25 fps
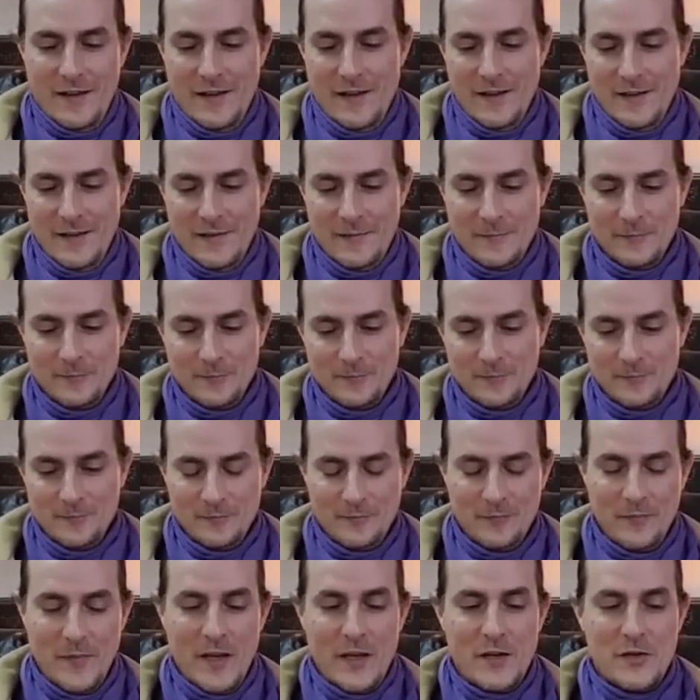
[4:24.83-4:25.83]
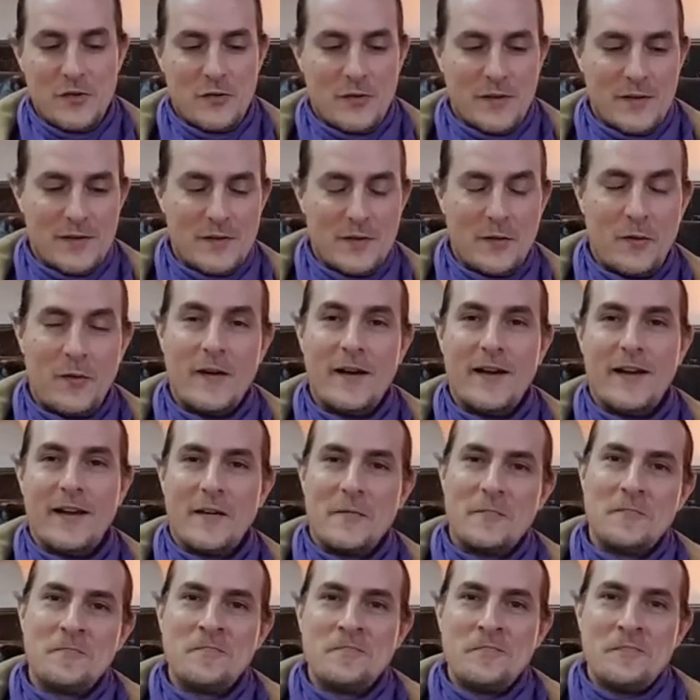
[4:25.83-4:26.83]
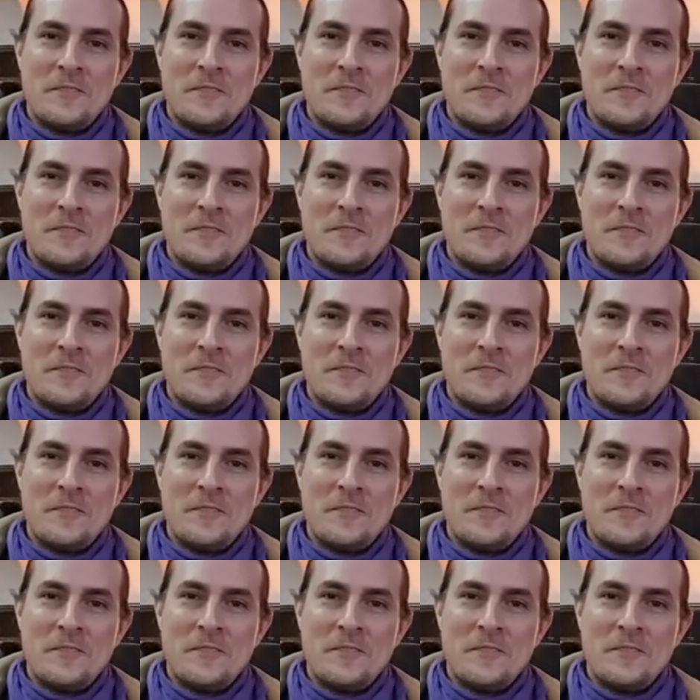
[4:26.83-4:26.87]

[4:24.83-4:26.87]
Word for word: and make sure it's okay.